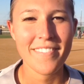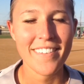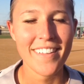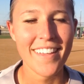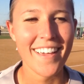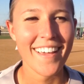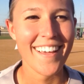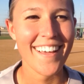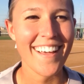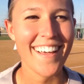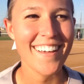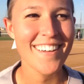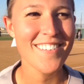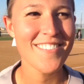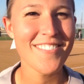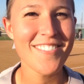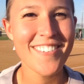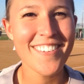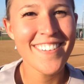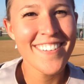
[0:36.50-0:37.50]

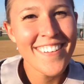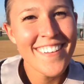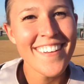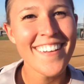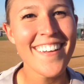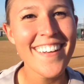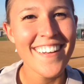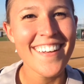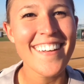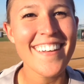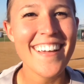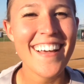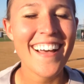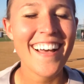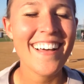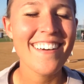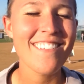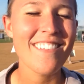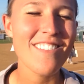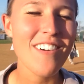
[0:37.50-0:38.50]
Yeah.
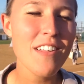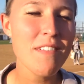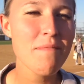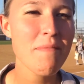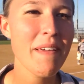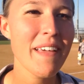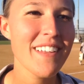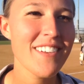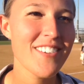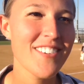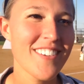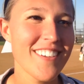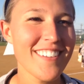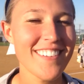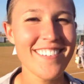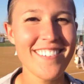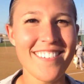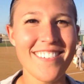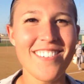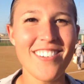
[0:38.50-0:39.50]
Yeah, one pitch
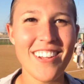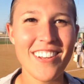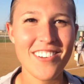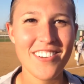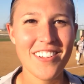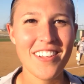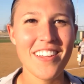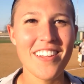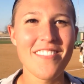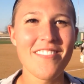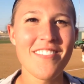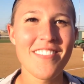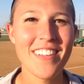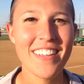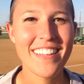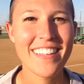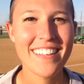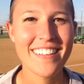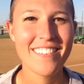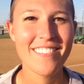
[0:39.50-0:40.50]
can change a game.
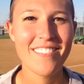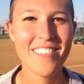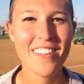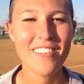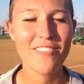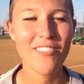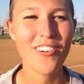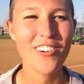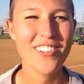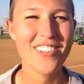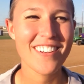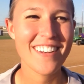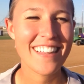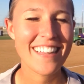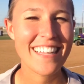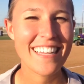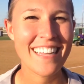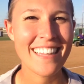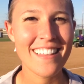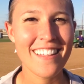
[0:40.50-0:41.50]
yeah.
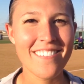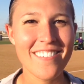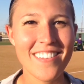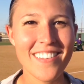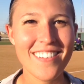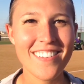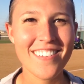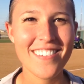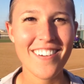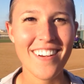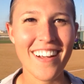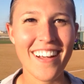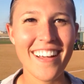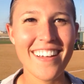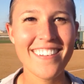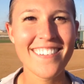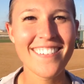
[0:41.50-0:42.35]
Unfortunately, it left a little too high.